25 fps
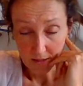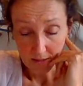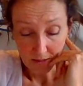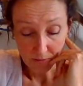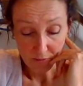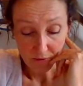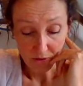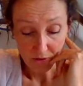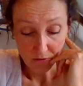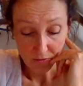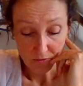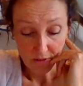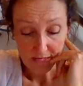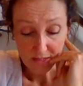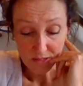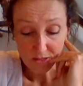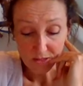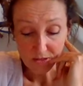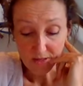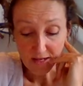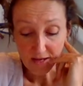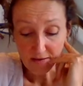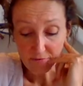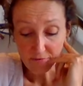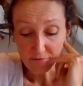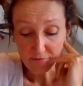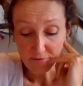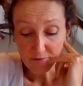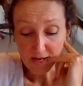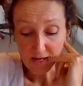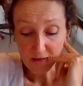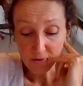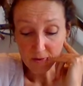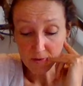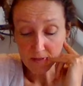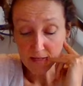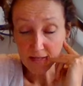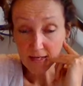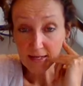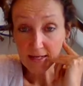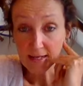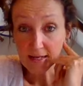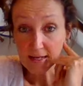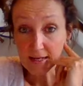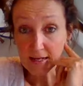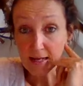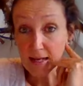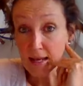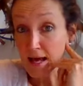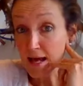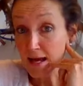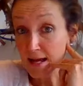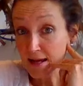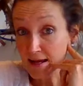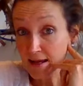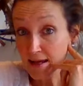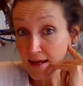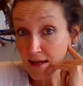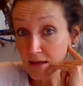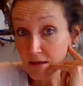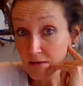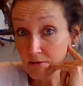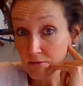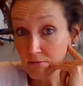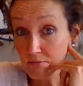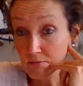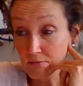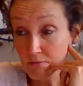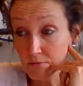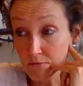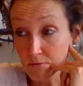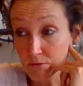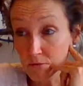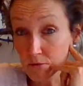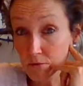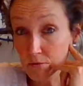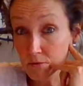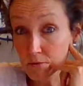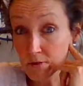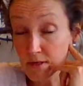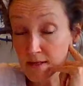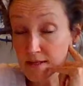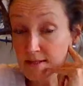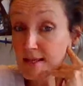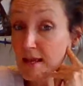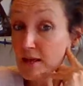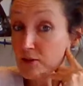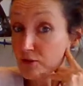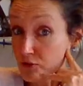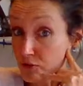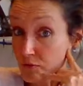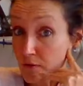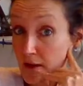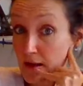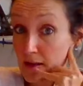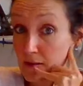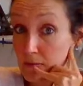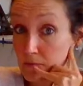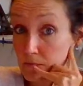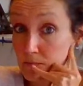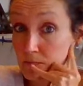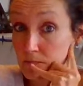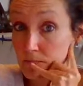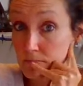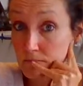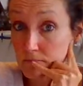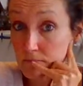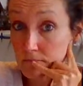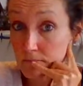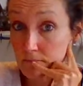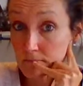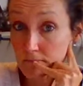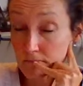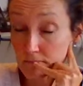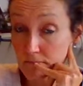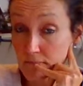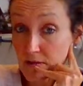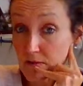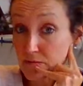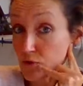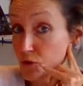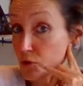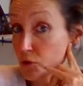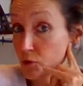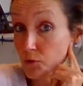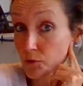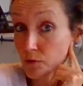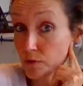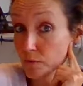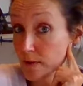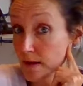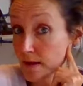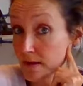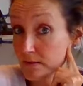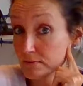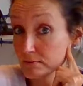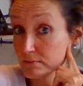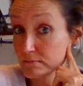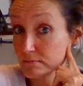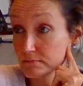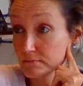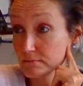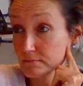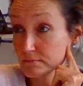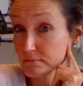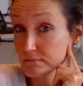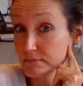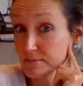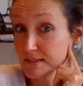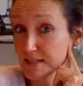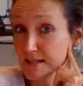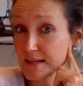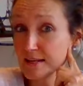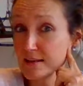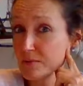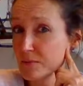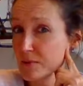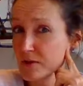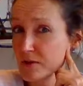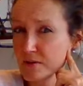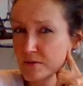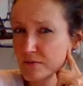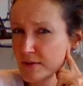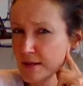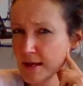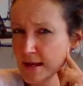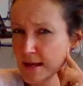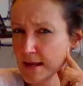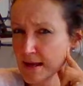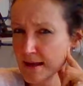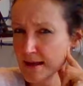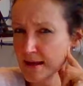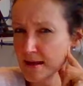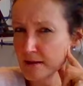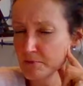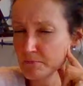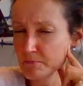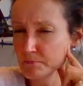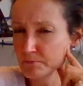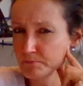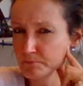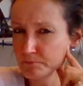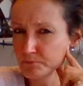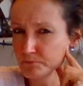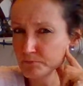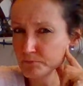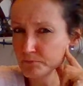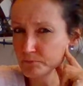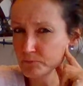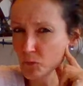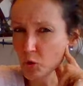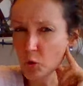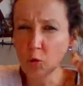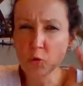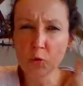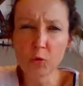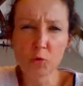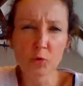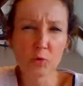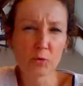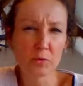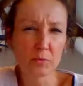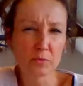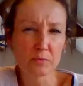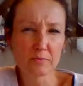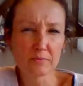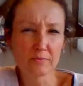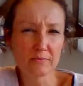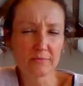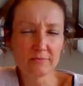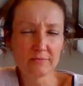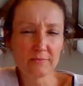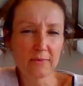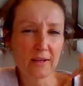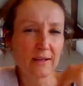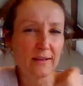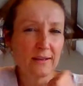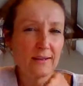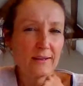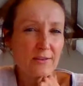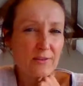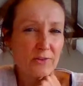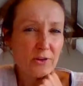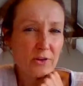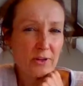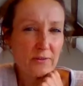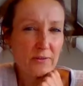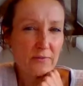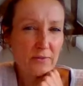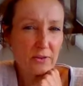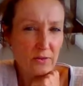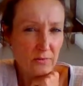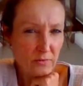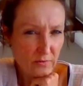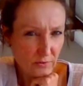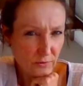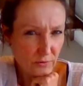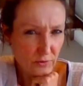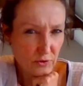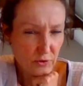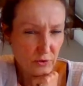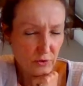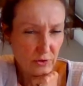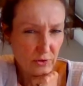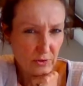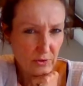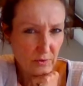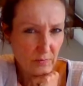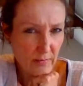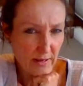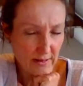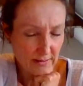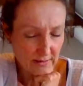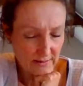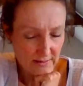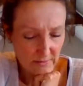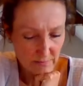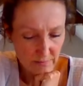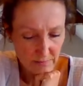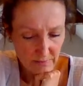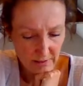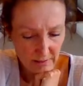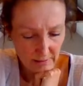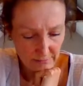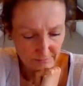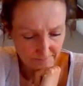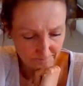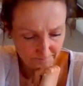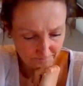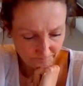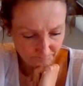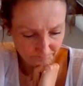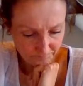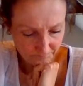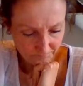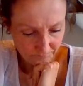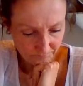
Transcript: Number three, do they frequently lie or exaggerate? Have you caught them out telling a bit of a lie, or not giving the full truth about something?